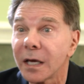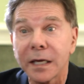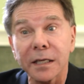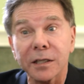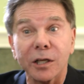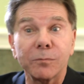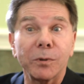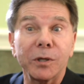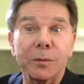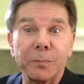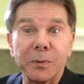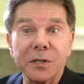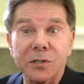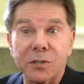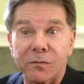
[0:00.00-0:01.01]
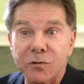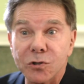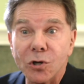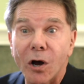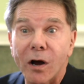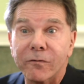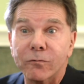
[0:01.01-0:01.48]
it can be a piece of
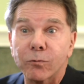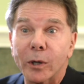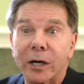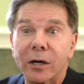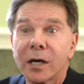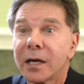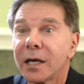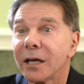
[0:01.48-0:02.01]
software.